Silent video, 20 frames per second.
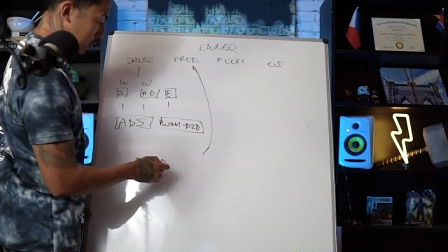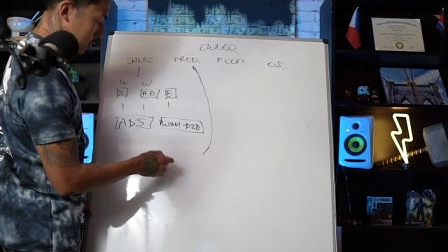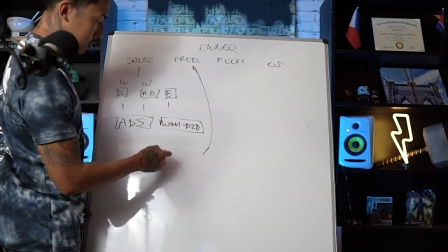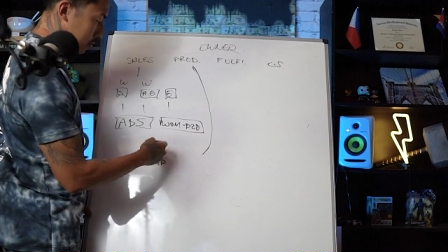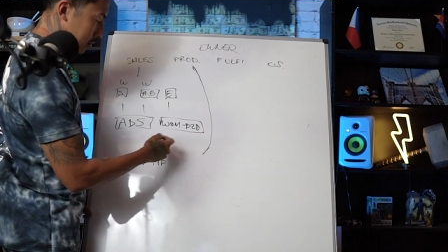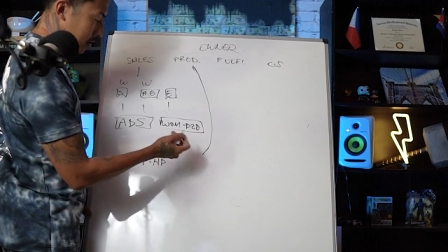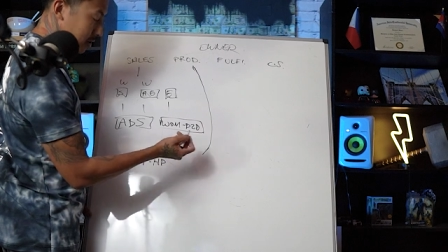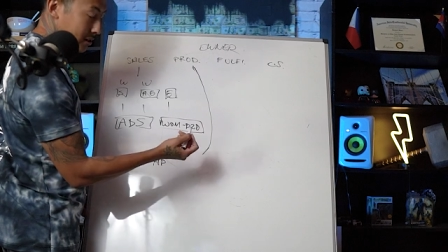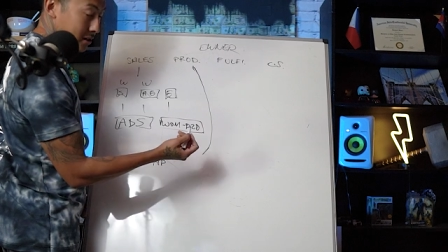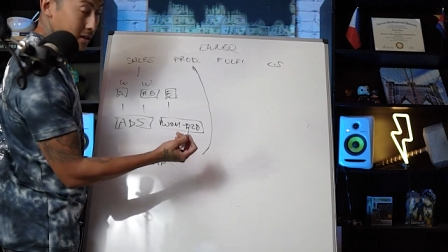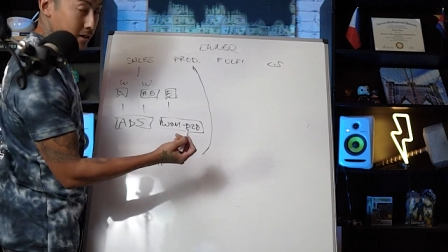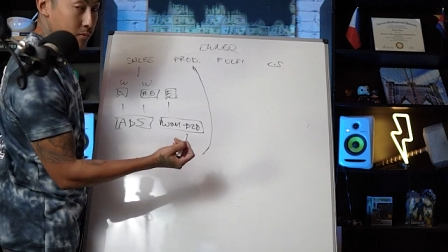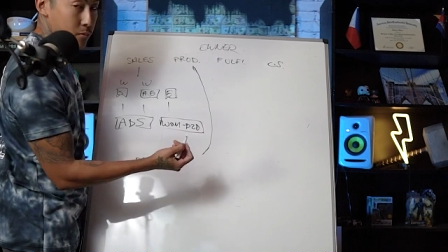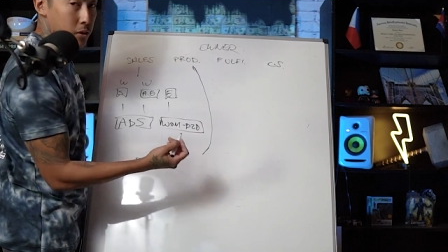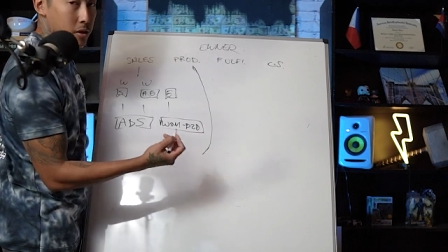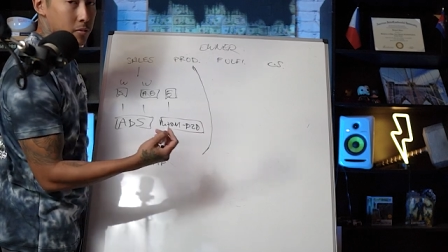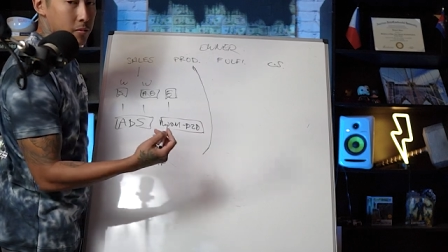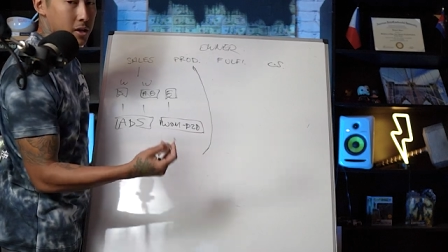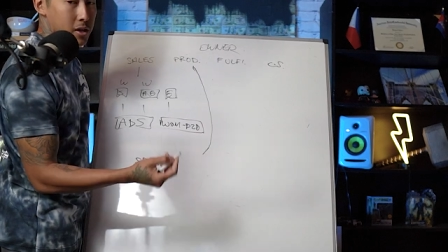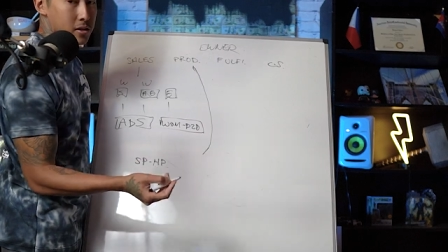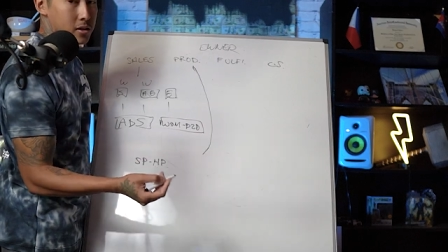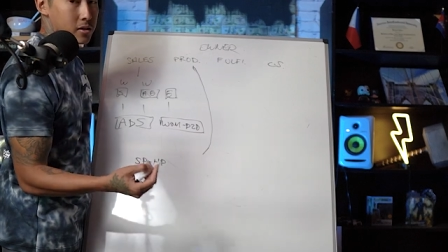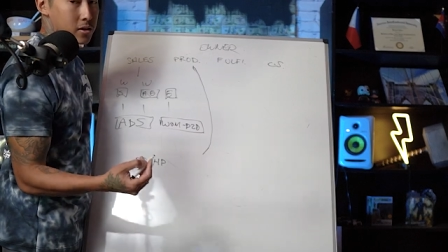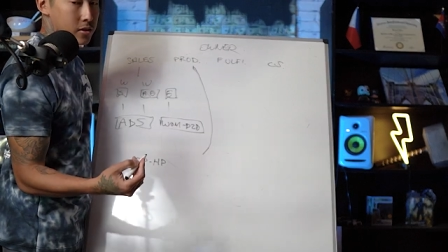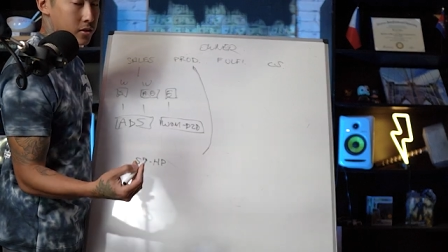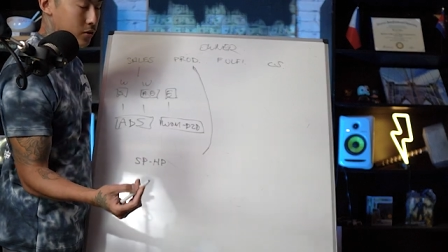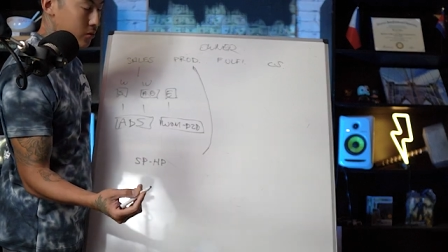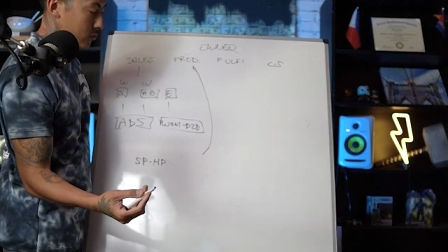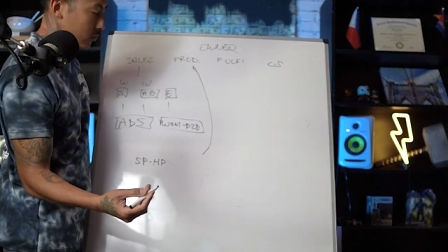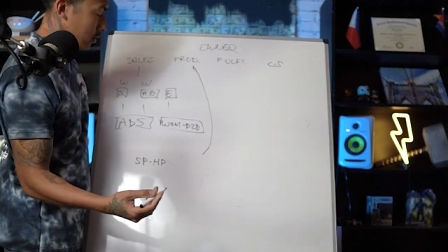most part, that's pretty much the
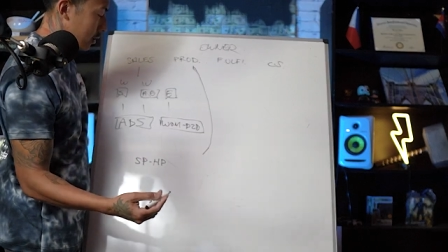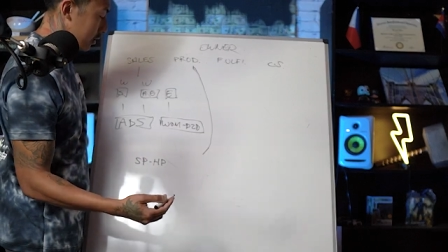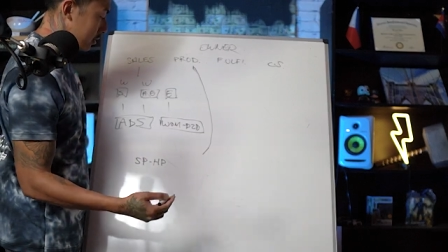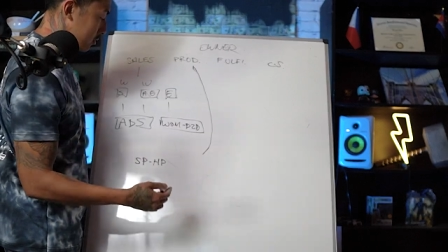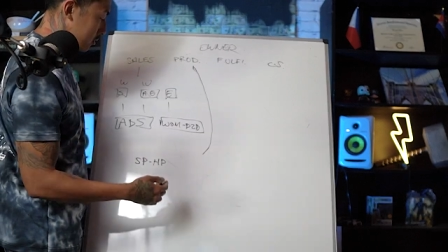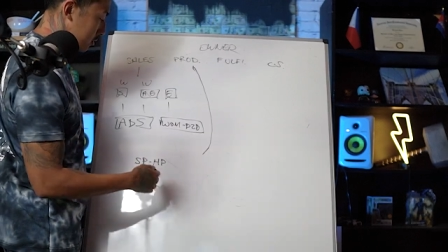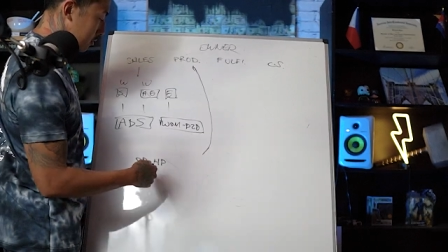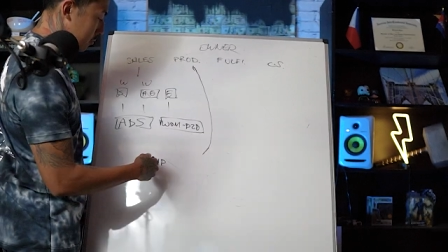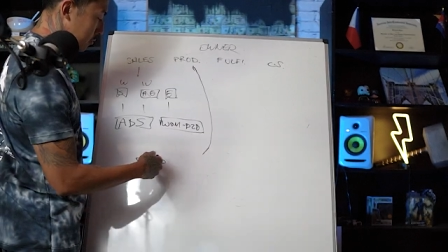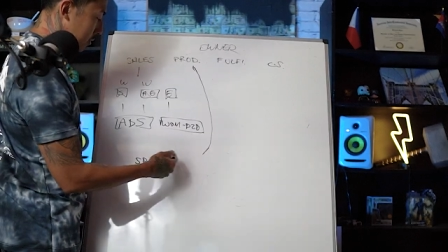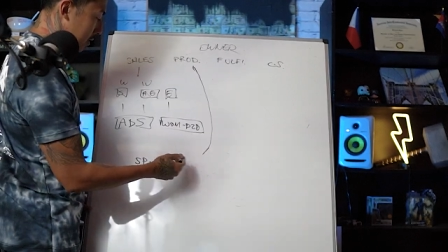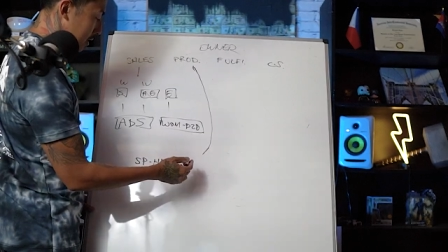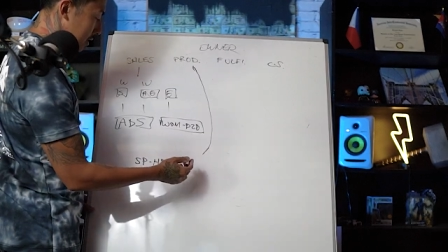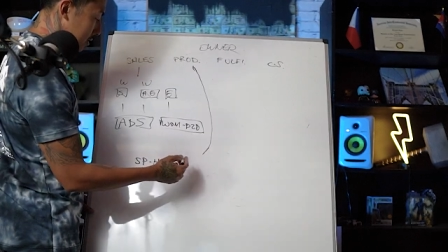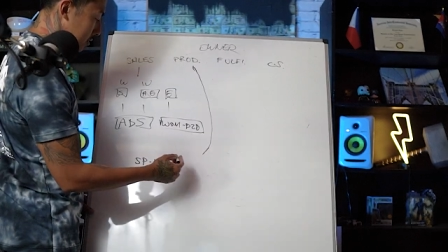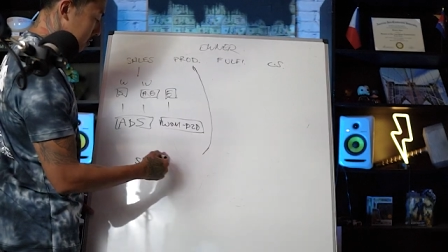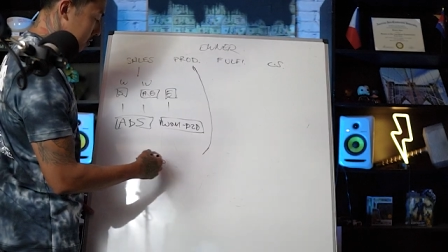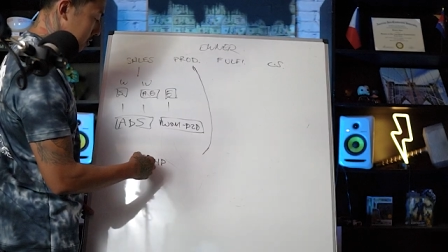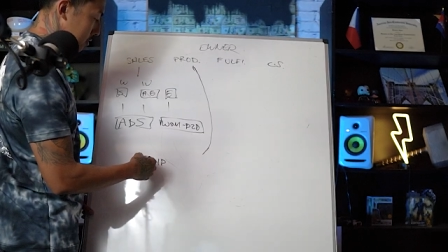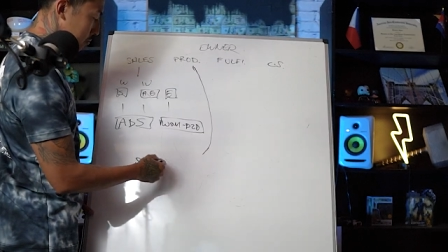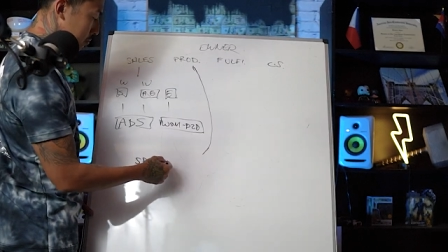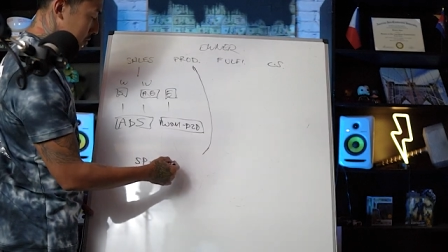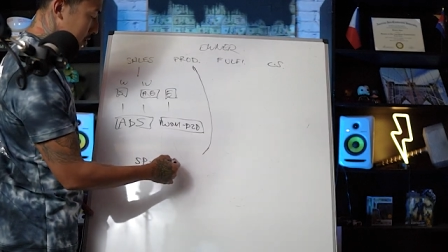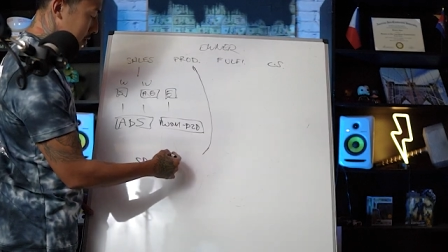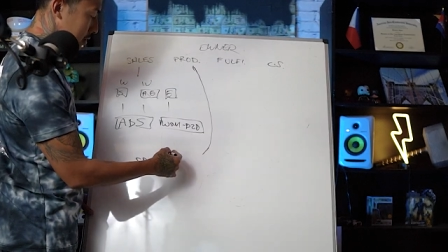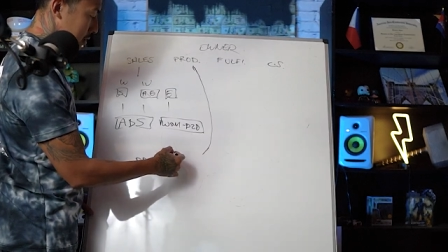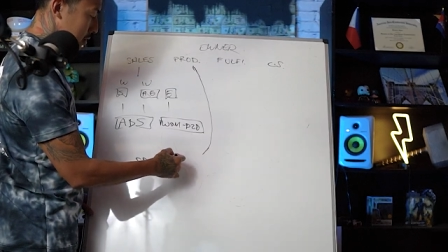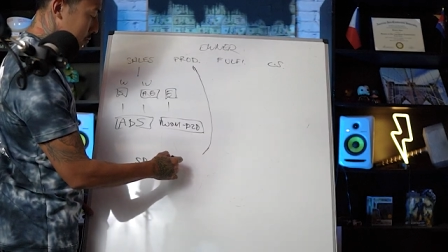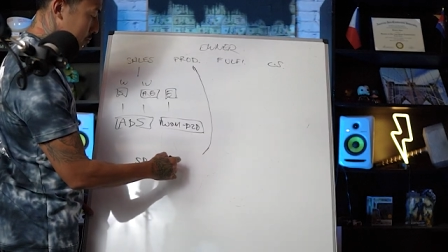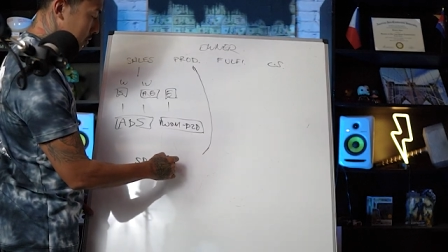two, right? Screen
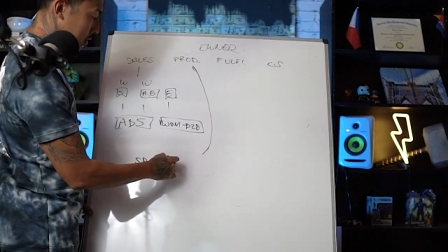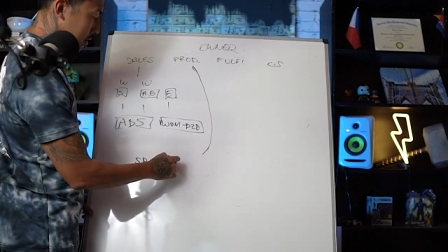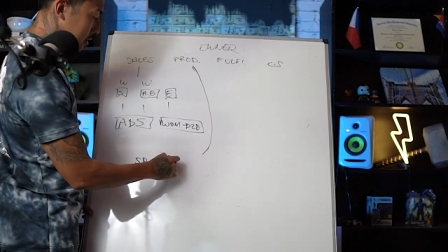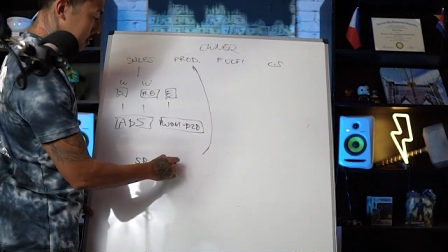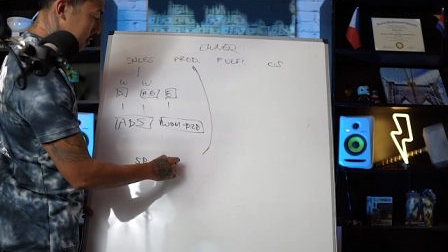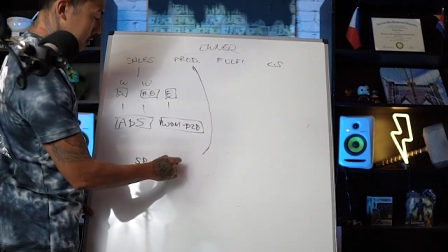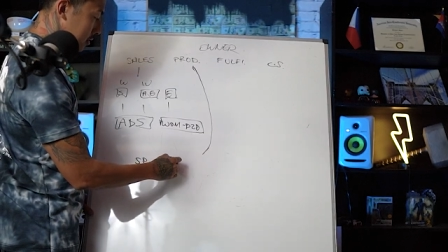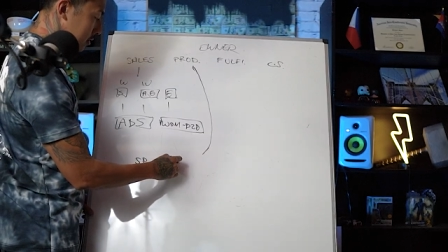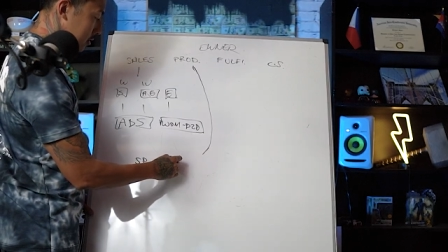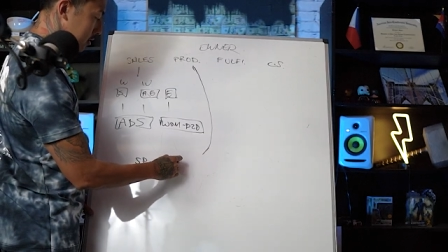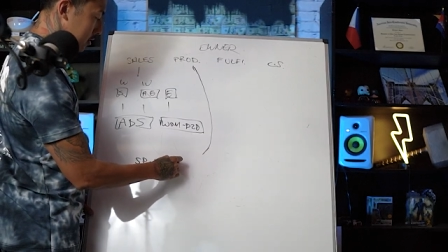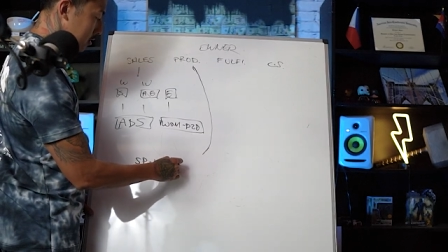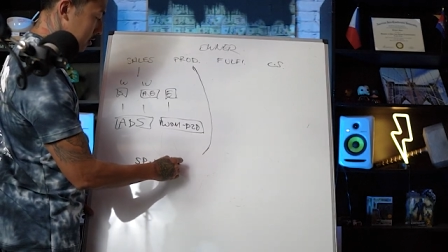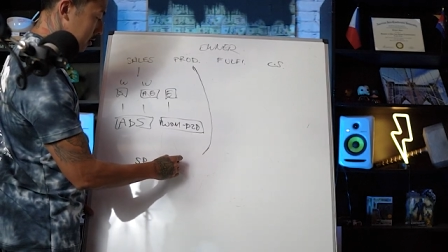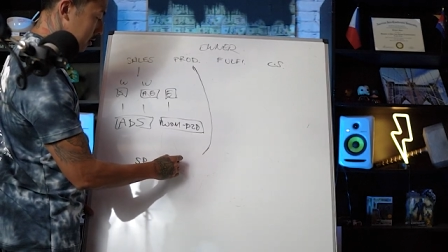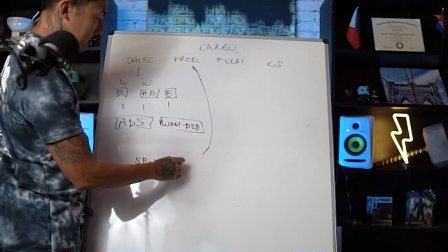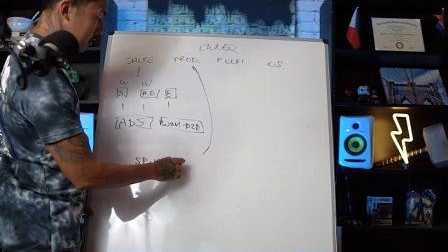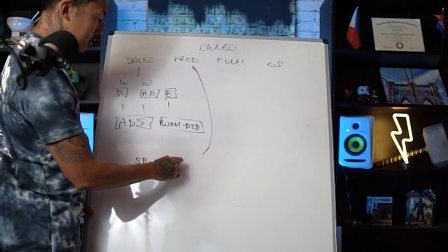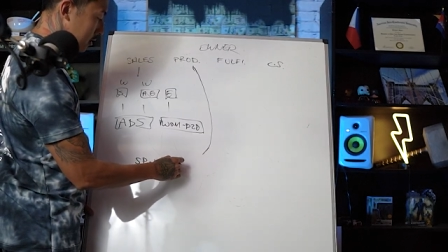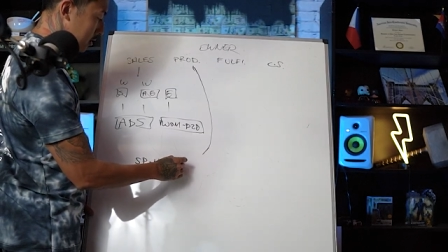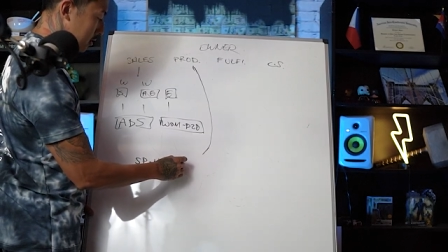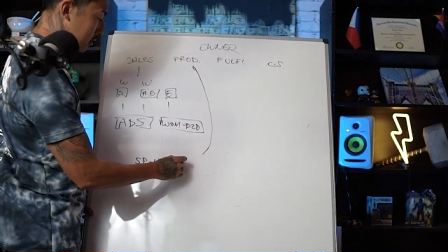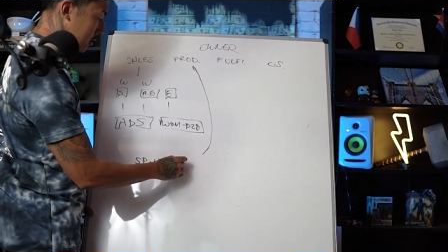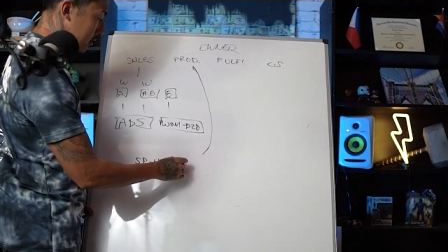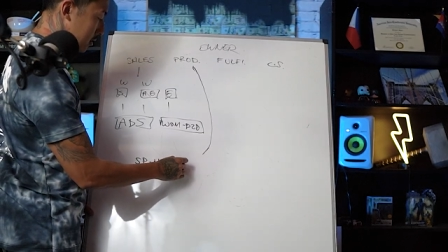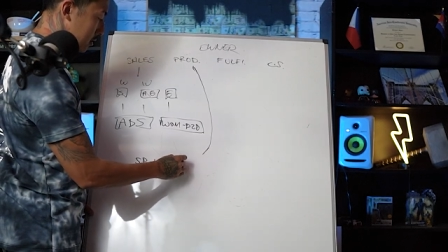printing, heat press, DTG.